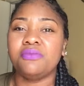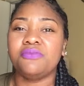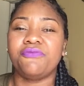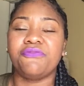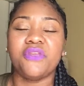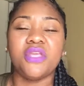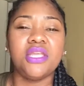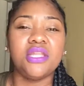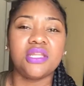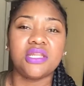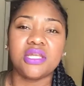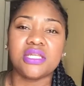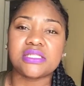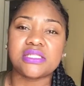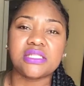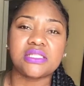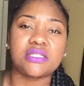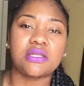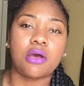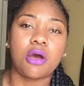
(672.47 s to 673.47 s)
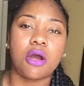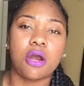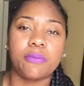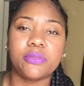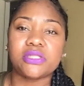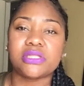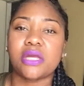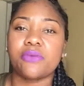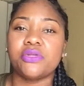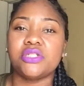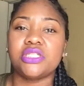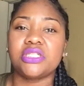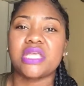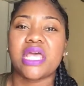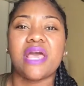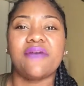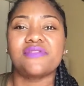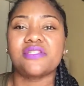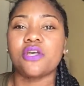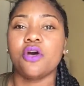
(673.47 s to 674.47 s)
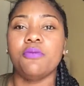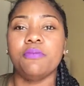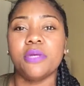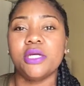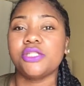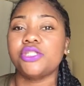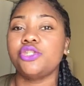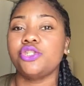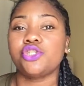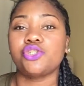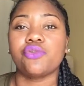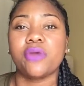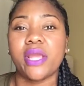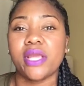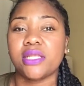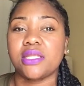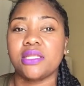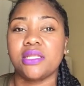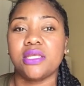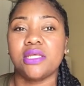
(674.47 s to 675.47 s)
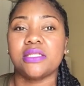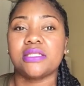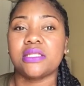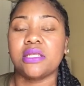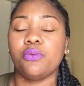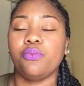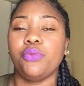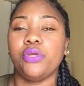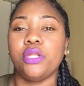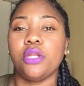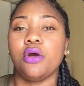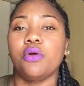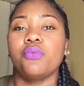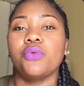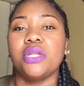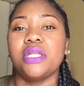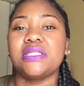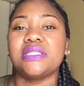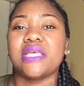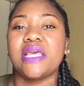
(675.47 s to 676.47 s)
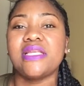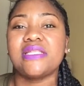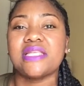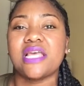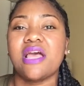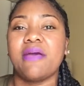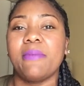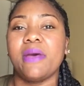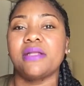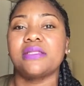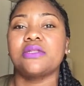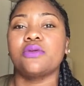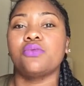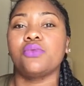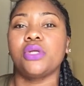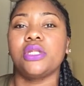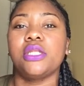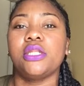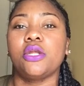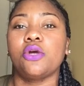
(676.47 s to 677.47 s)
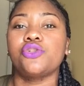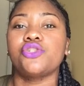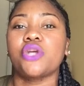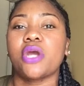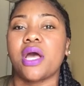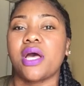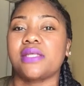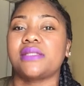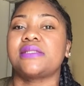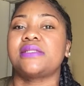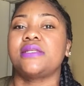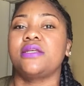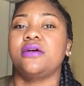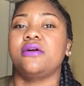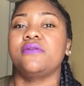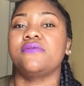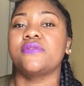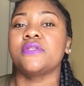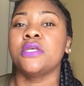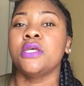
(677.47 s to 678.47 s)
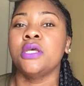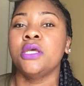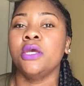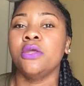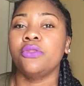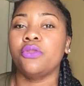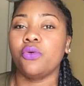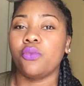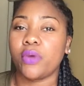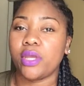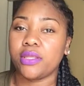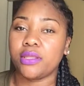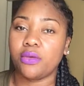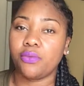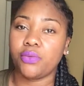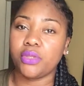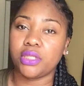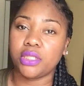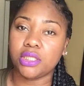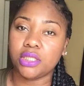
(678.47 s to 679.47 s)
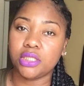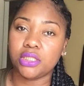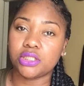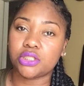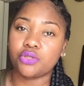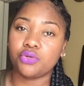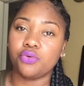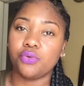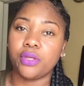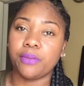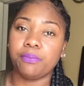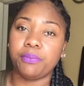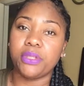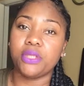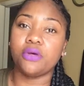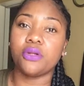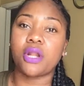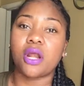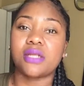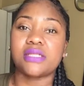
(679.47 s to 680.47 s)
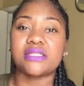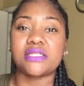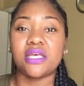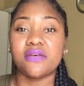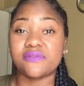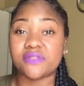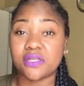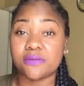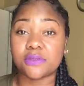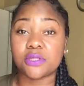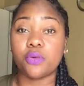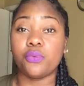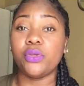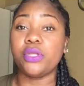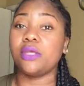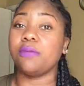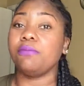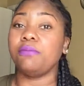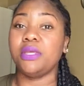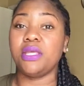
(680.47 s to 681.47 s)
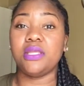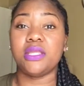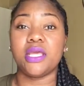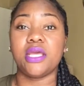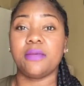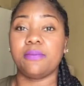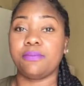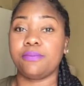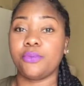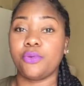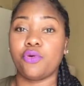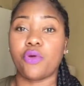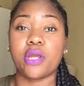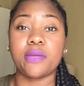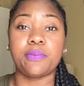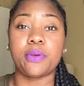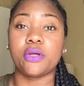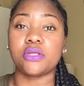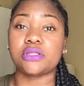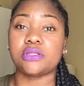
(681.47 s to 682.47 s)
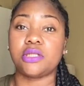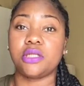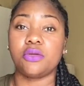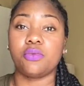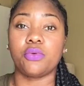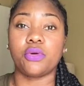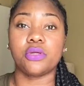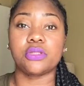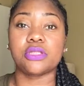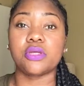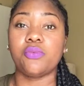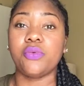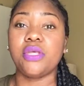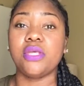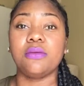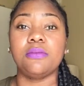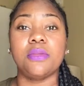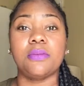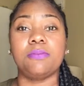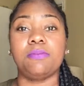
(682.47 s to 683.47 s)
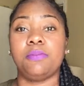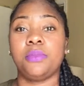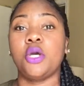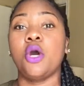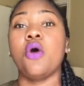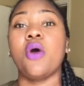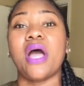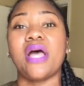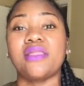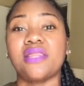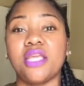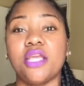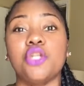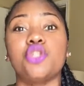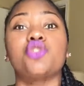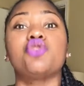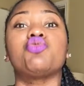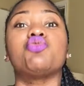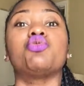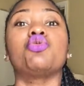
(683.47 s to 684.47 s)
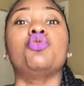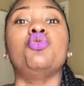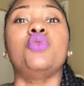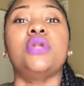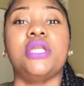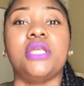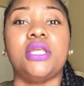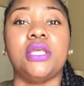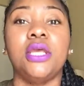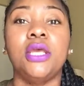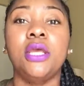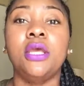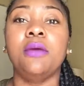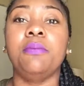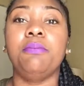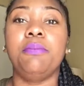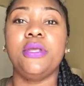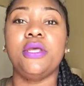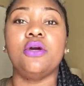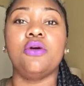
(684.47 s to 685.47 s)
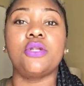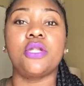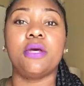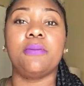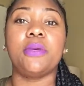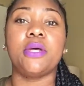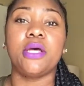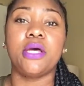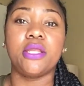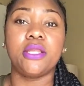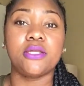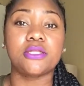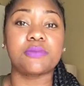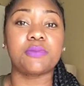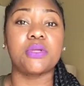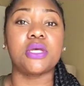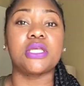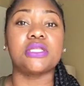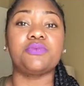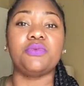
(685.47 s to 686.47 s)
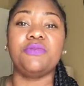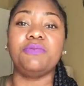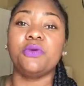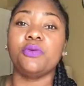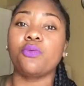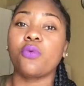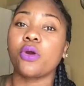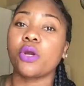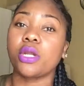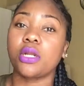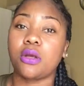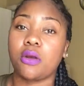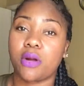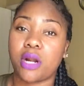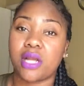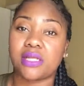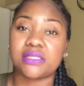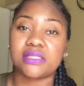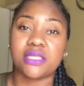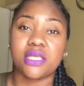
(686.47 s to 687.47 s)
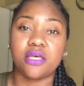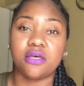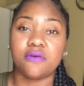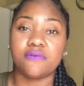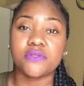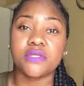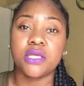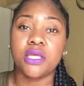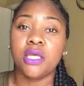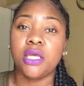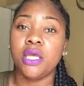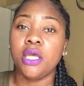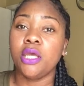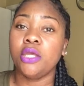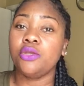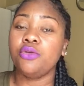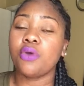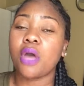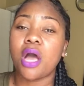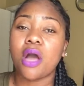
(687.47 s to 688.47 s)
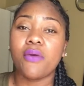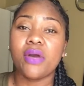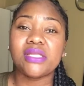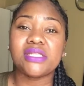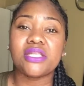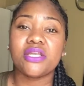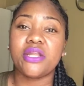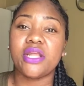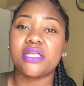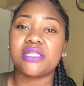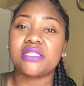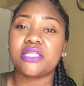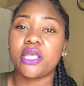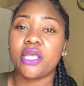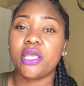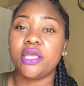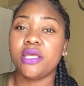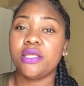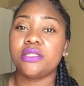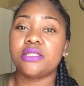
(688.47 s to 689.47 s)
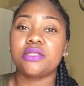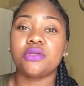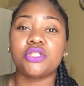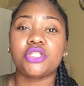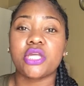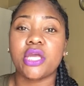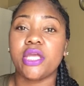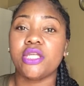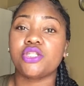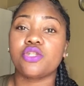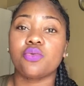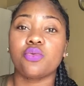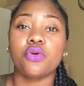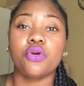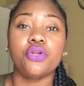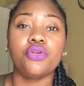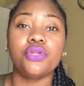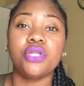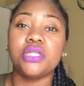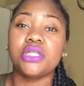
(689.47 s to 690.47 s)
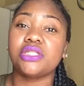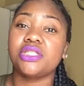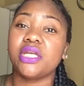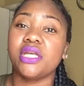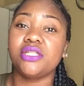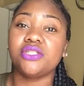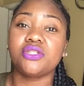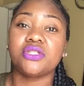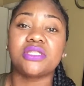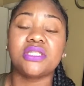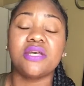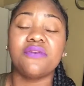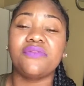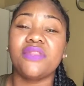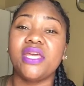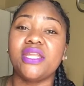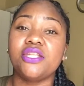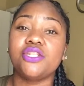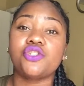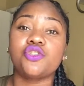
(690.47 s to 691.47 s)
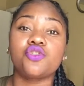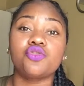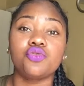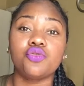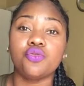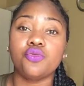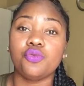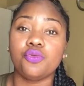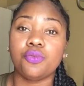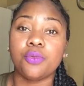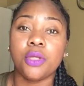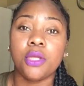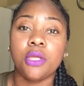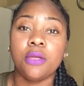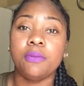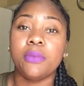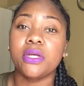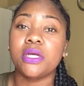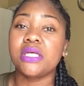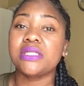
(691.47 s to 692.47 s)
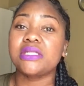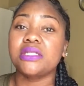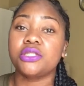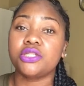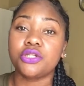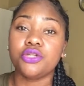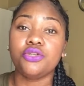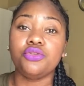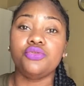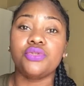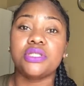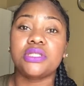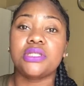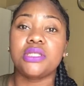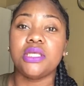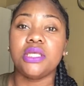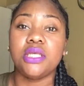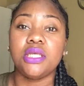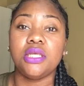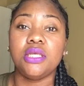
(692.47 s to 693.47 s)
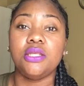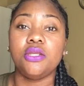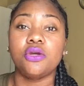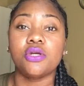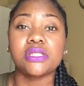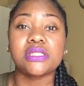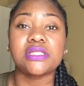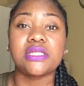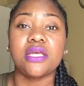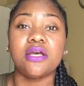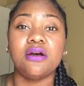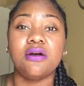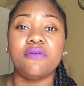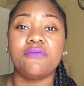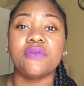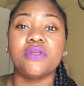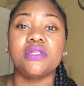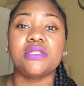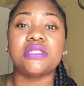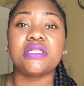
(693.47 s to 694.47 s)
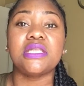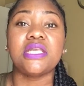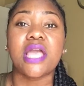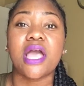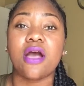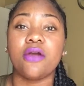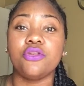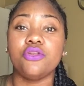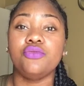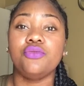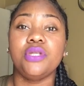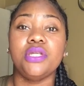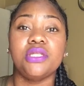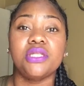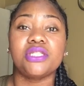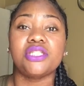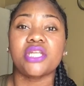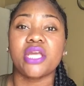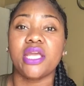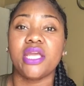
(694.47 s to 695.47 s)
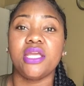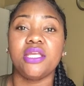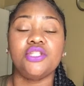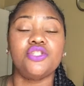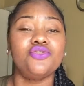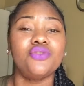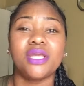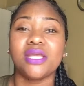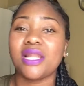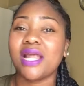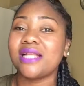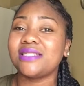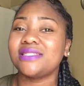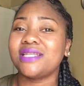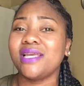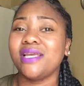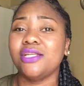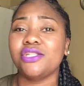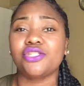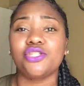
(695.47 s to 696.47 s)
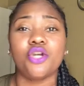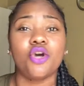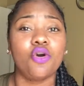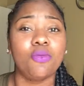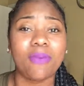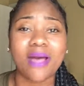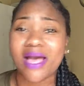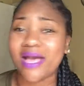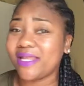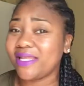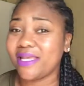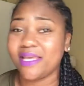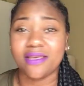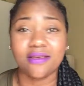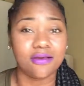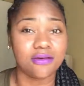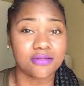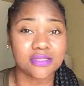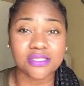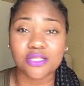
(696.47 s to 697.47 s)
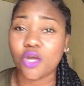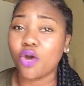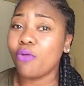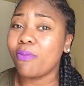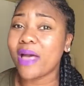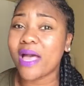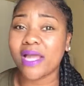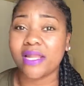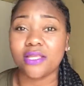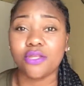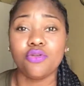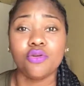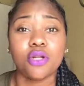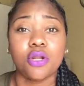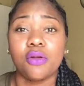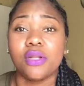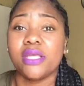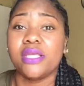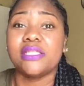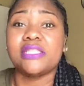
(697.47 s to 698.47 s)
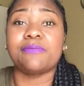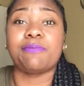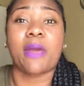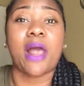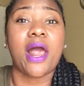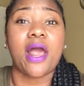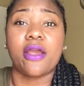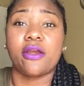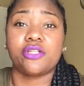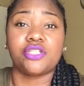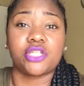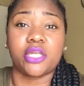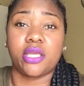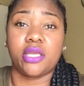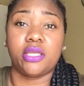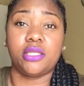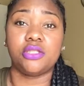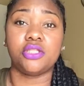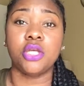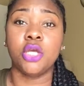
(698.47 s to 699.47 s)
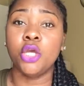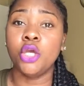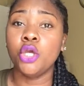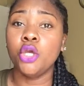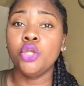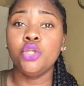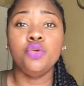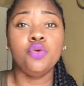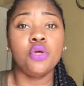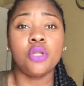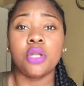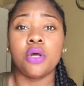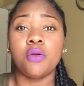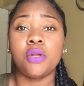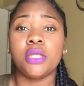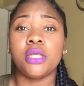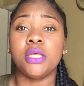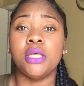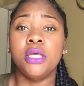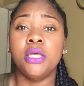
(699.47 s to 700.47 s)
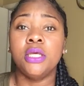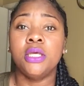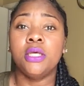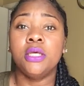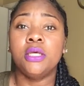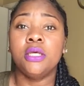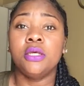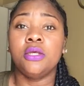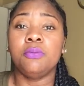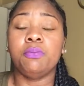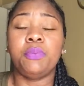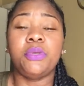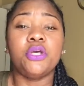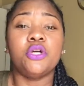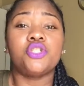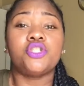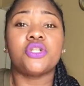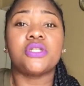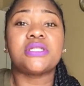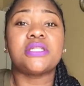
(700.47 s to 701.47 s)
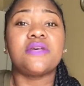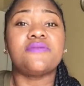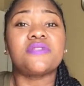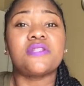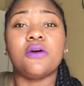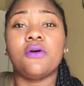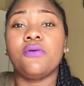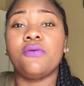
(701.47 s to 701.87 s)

feeding us this garbage. Like, we just have so much distracting us, and we don't really take time out to really nurture ourselves the way that we need to, and build ourselves up so we can be that great person in the world, so we can go out there and truly build up others, because we've been working on ourselves. You always hear that saying, to change the world, you need to change yourself. That is true, because until you see yourself and see how you need to change, you cannot change nobody else. Nobody. You can only inspire change. You can only build yourself